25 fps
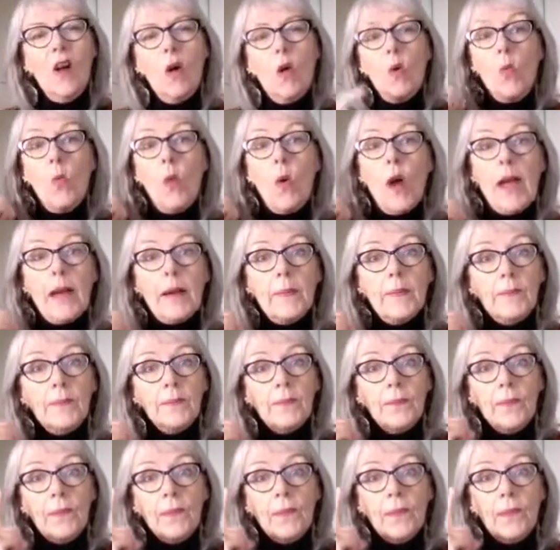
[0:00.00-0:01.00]
1,
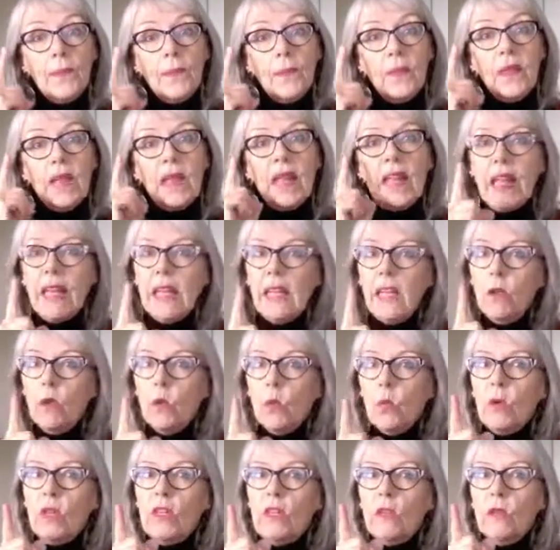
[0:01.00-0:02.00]
eat
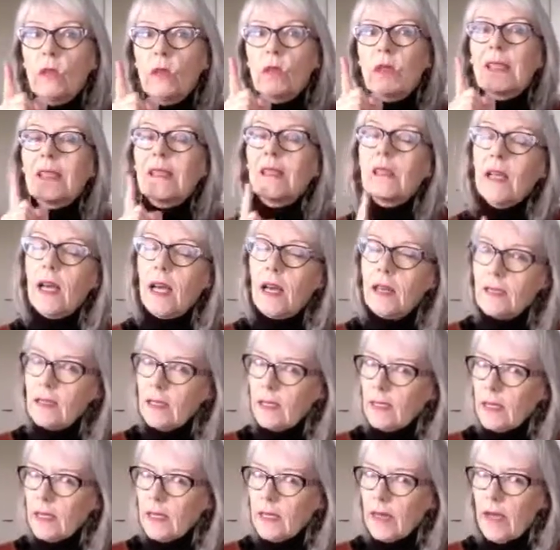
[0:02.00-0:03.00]
when you start to
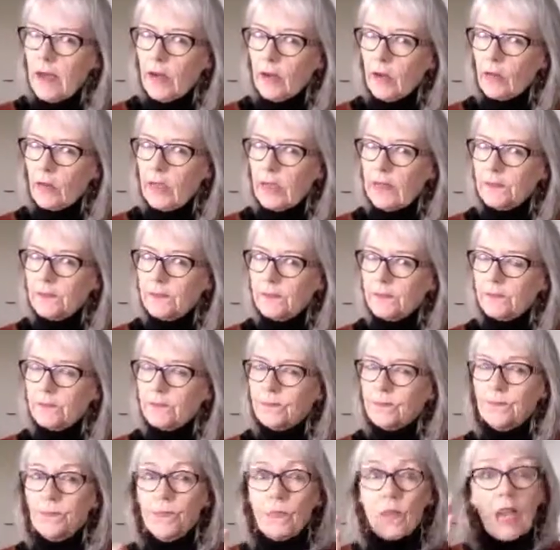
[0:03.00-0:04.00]
get hungry.
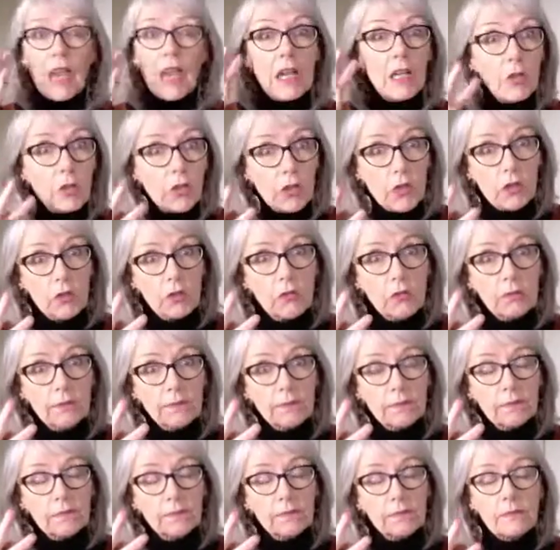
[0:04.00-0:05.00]
2,
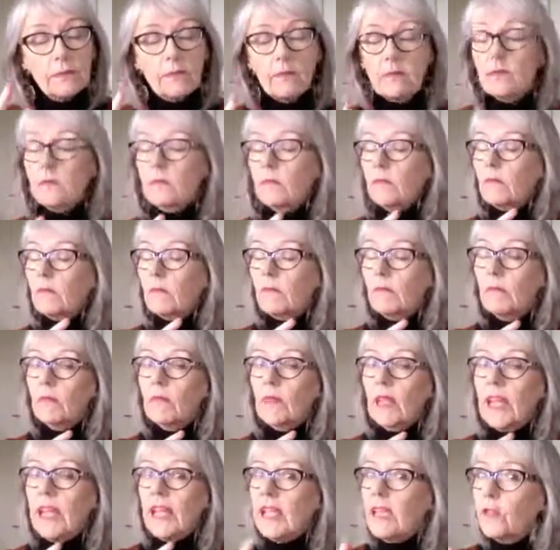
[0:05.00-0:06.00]

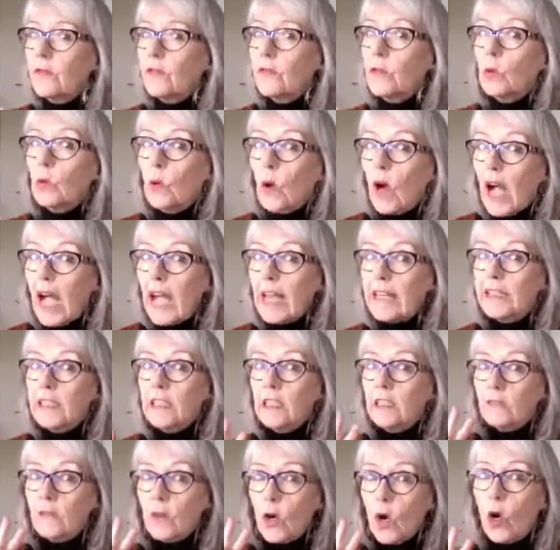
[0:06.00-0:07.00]
eat a variety
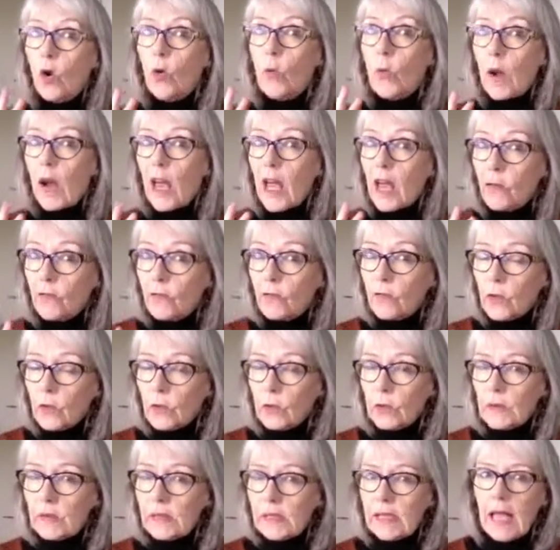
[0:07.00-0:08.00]
of whole plant
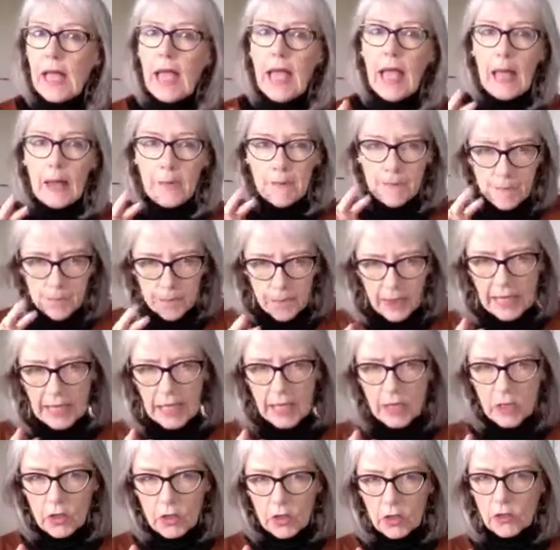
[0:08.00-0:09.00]
foods,
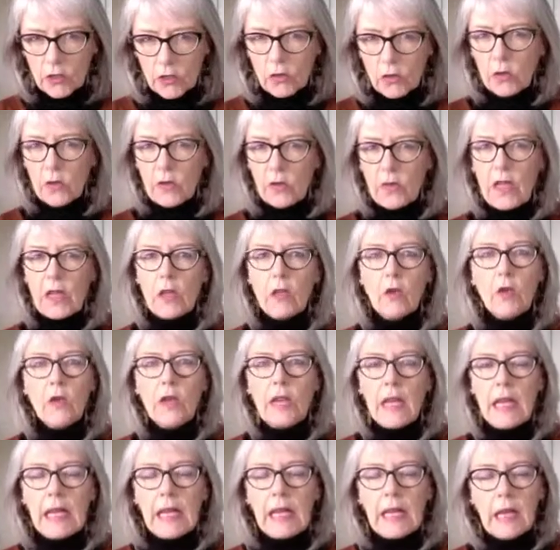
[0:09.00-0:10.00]
making sure that you're
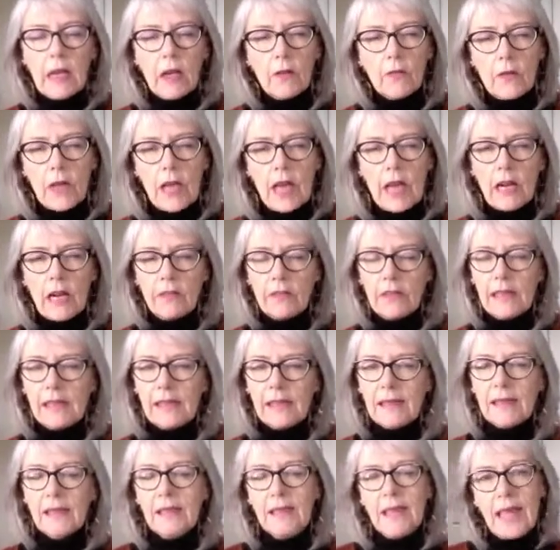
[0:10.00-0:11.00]
getting enough
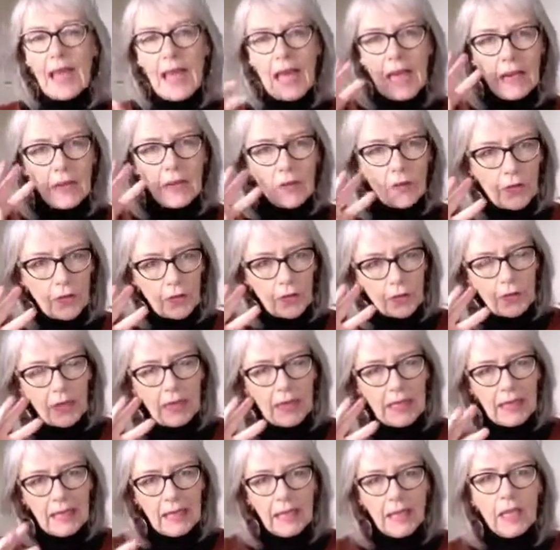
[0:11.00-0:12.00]
calories. And
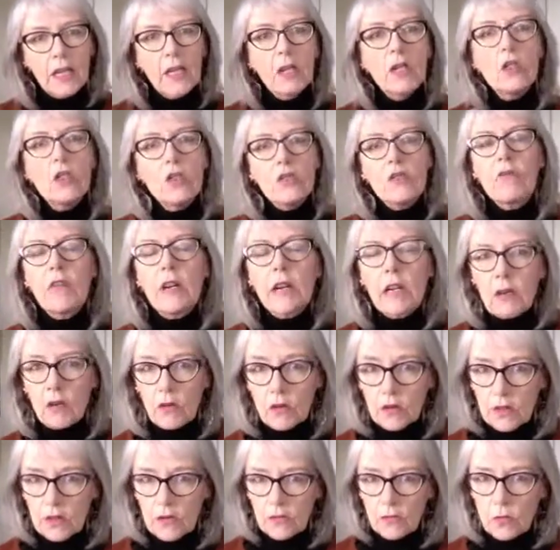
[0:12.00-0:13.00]
3, drink
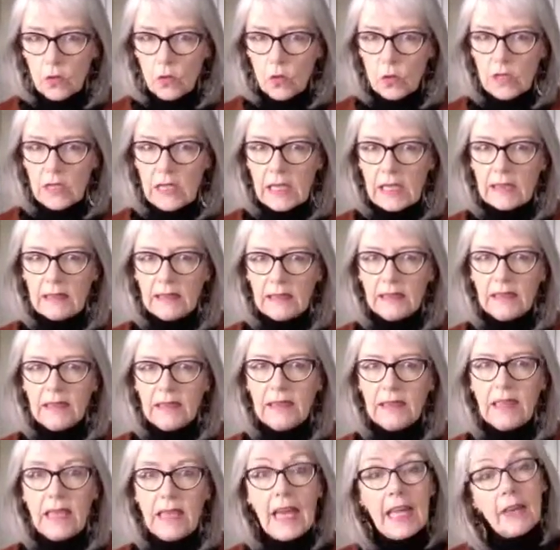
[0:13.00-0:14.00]
lots of water.
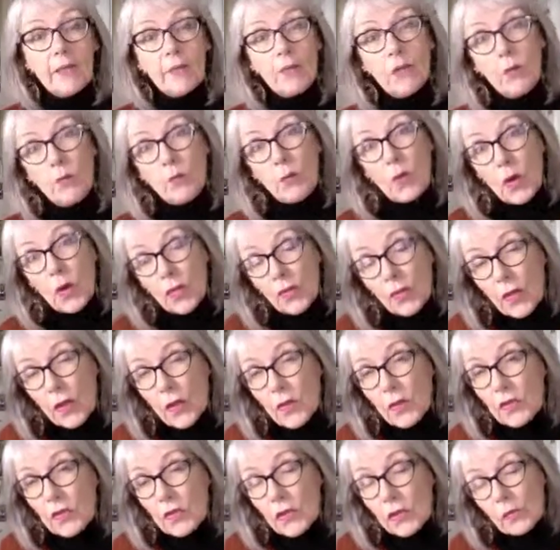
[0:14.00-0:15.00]
And if you put
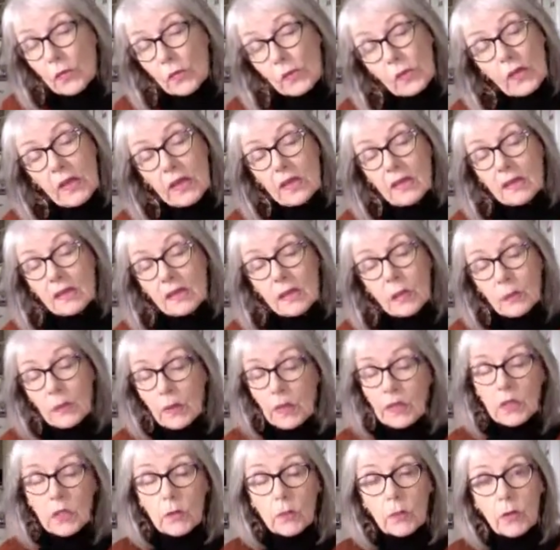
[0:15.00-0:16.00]
those things
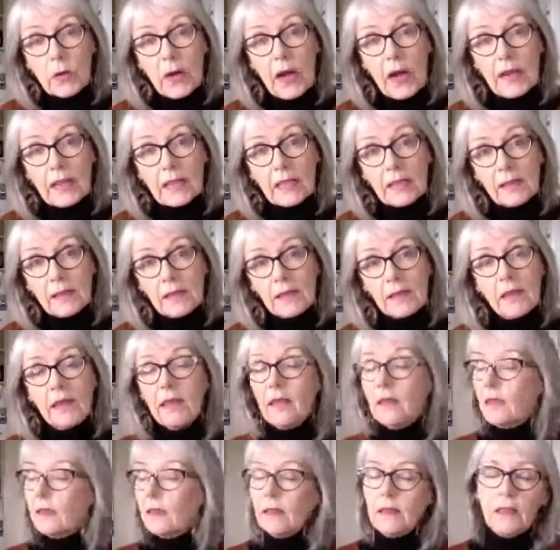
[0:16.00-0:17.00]
into practice,
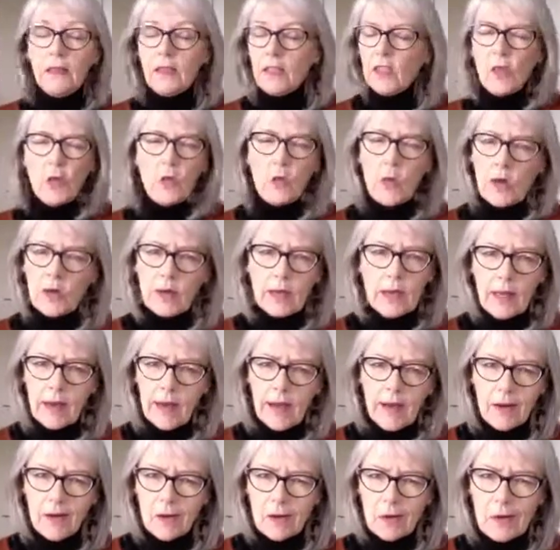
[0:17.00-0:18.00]
you won't get
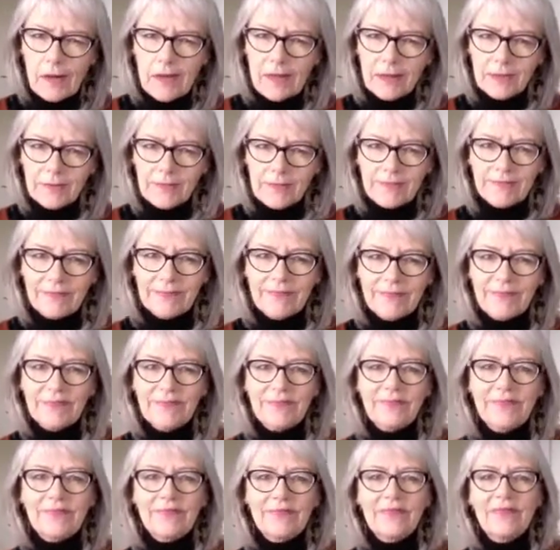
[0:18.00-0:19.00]
hungry.
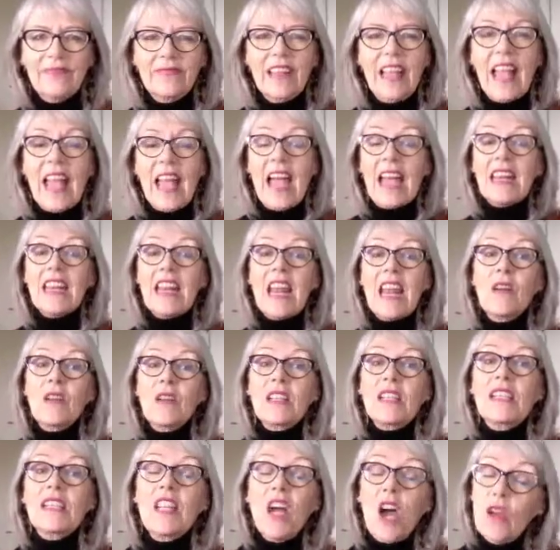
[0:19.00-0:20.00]
And now
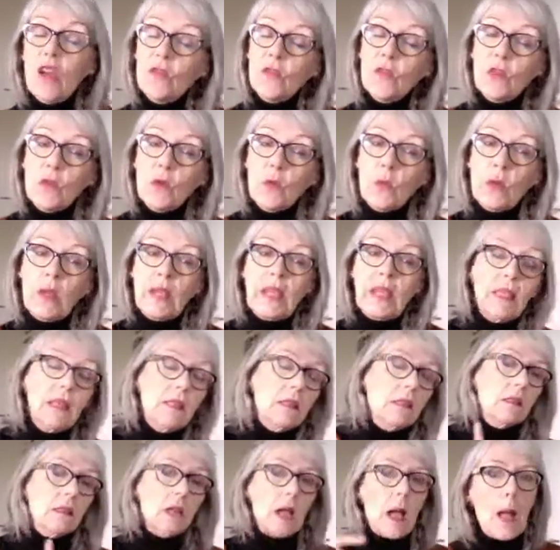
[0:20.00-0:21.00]
it's time for the wee
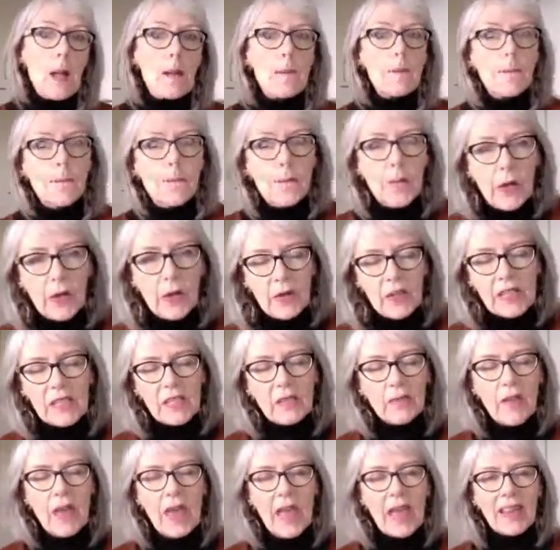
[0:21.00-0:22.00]
bonus
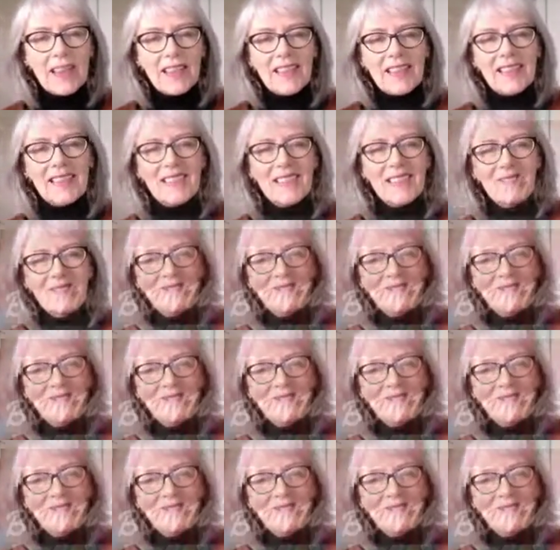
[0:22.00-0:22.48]
fact.